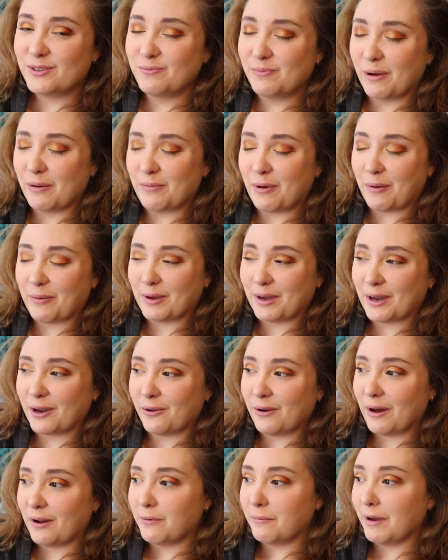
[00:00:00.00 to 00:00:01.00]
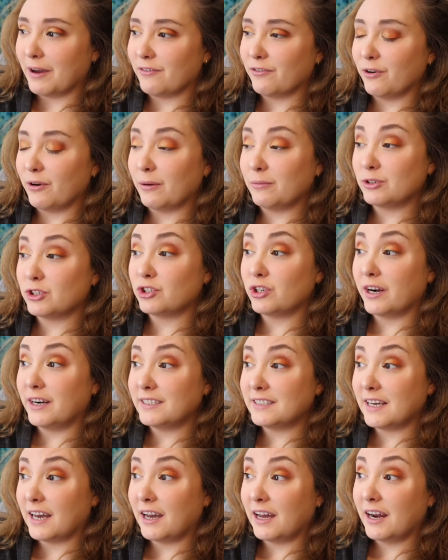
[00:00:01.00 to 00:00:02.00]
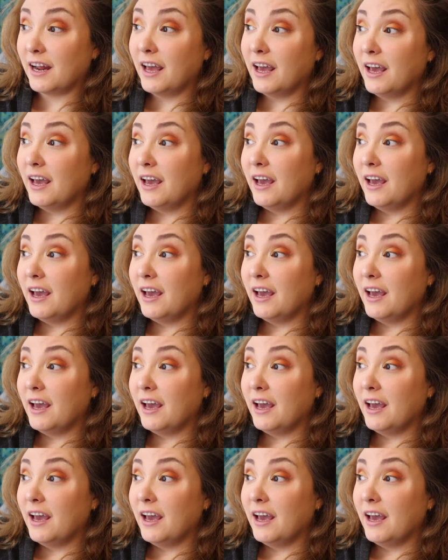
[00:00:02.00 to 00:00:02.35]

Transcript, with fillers: But I'm probably going to go down and make food. I'm just trying to decide